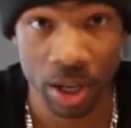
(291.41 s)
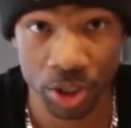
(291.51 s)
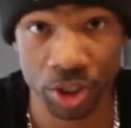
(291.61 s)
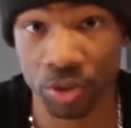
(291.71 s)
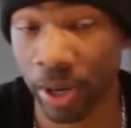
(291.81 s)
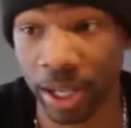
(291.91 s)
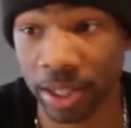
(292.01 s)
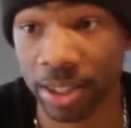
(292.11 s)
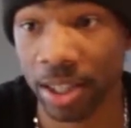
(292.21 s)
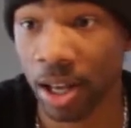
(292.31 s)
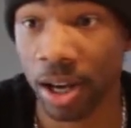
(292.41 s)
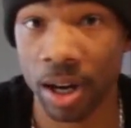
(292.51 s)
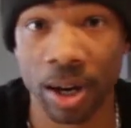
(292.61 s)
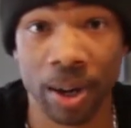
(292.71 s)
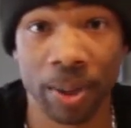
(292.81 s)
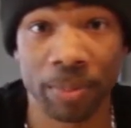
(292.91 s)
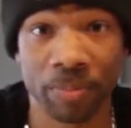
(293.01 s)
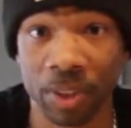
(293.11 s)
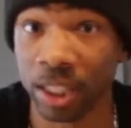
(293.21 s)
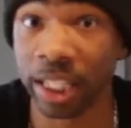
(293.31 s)
strength,
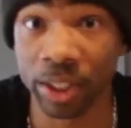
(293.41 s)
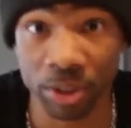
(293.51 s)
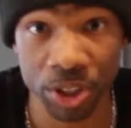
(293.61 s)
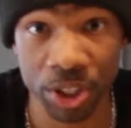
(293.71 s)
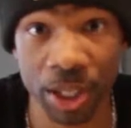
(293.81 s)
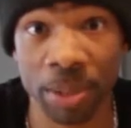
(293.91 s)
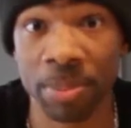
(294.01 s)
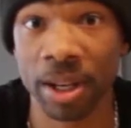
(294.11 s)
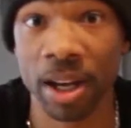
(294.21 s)
leadership,